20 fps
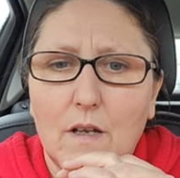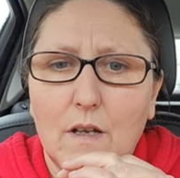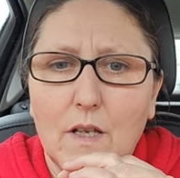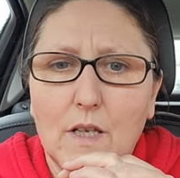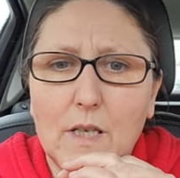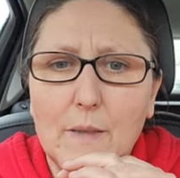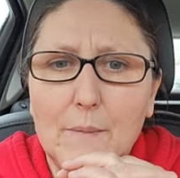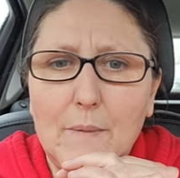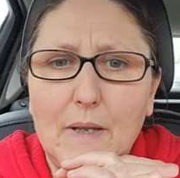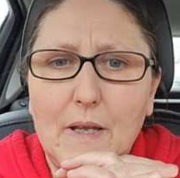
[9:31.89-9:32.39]

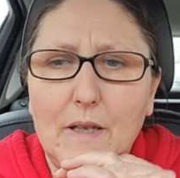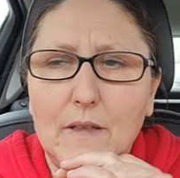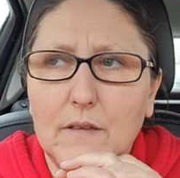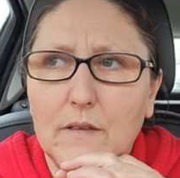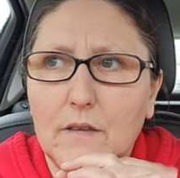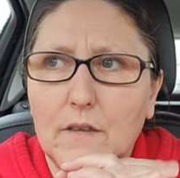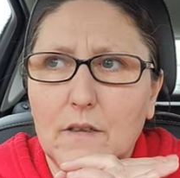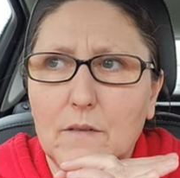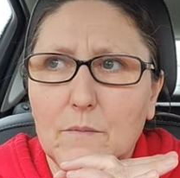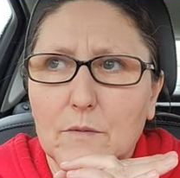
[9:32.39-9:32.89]
And I'm like,
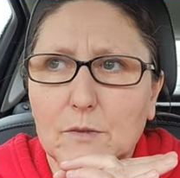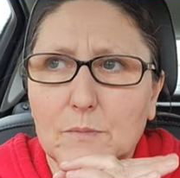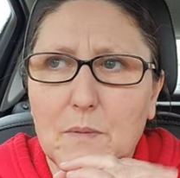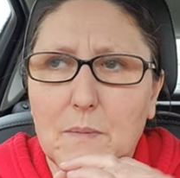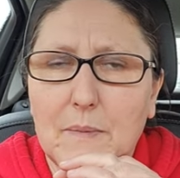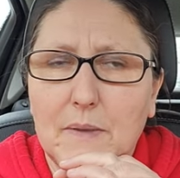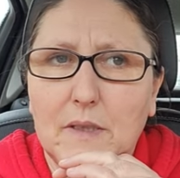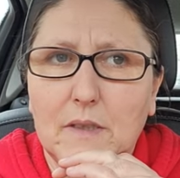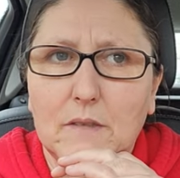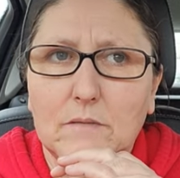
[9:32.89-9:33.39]
it must be
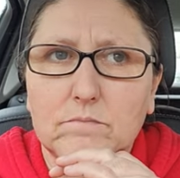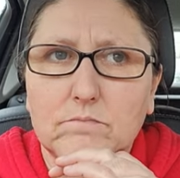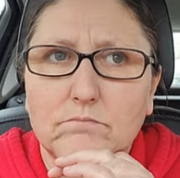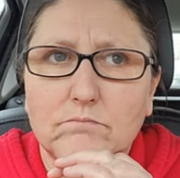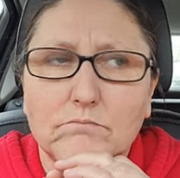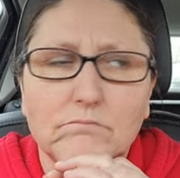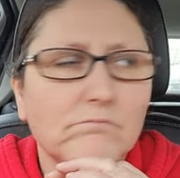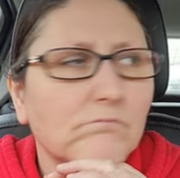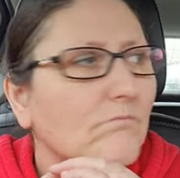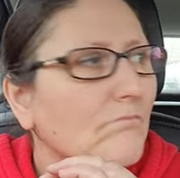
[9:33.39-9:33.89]
me.
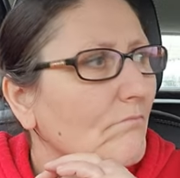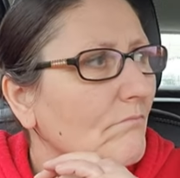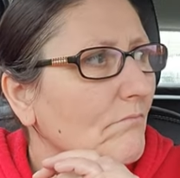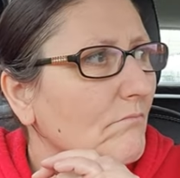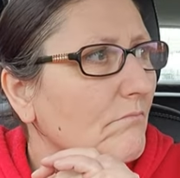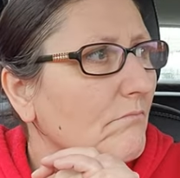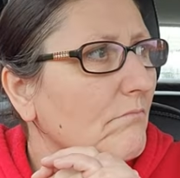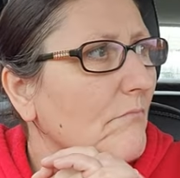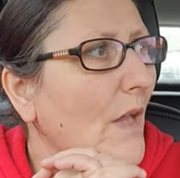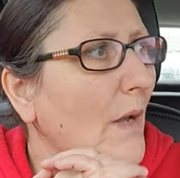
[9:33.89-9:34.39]

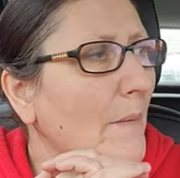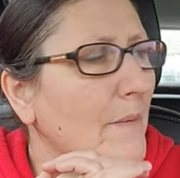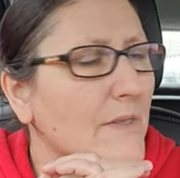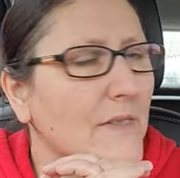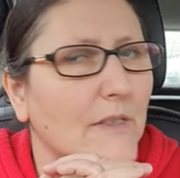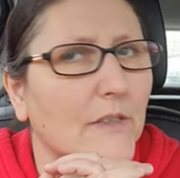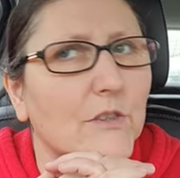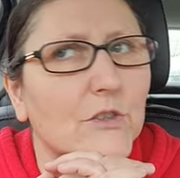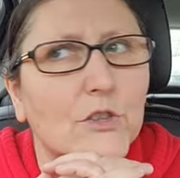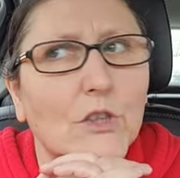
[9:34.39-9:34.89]
I'm a
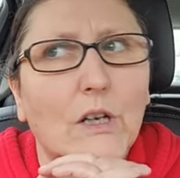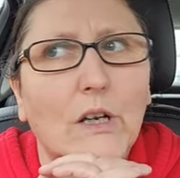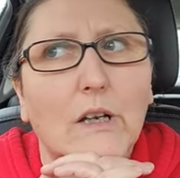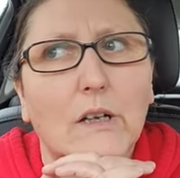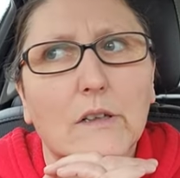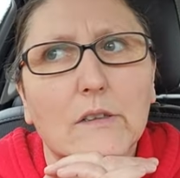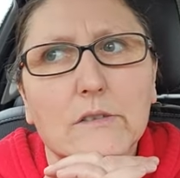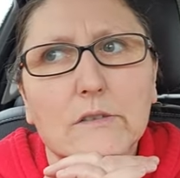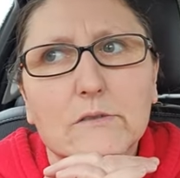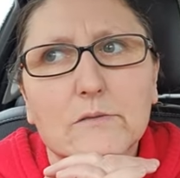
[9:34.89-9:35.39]
second
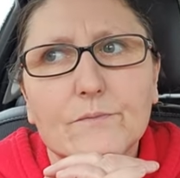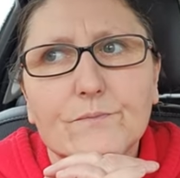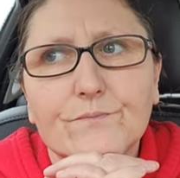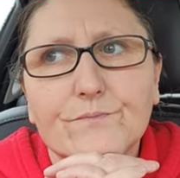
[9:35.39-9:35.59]
child.